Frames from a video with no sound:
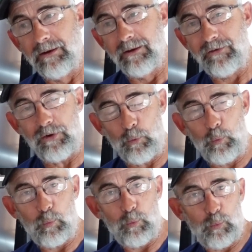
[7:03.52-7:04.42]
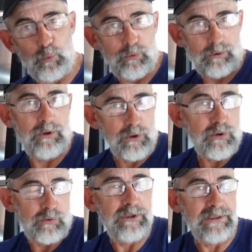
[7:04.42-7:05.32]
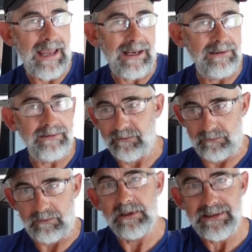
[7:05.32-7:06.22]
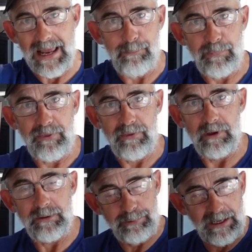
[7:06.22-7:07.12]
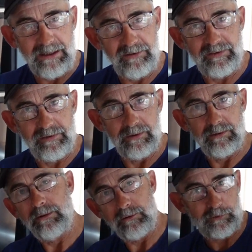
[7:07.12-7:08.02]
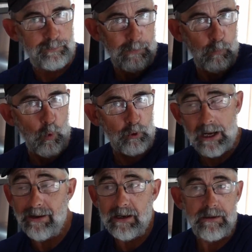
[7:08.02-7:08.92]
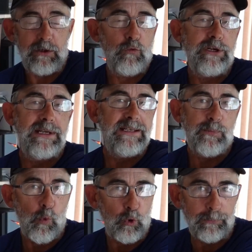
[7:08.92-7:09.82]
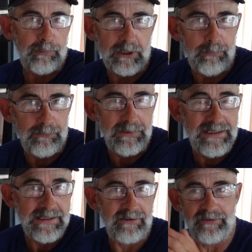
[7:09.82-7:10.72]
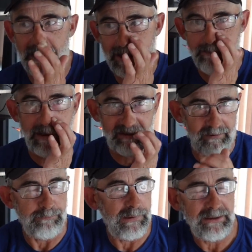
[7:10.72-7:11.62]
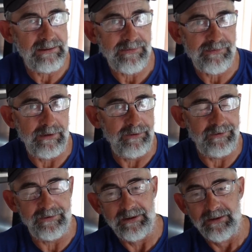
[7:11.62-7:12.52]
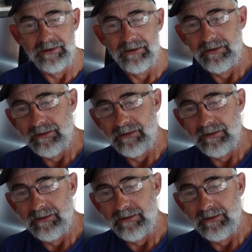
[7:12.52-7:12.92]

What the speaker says: So, you know, you can gain the depth and the pace just by walking. You only need to walk up a couple of meters and it makes a big difference.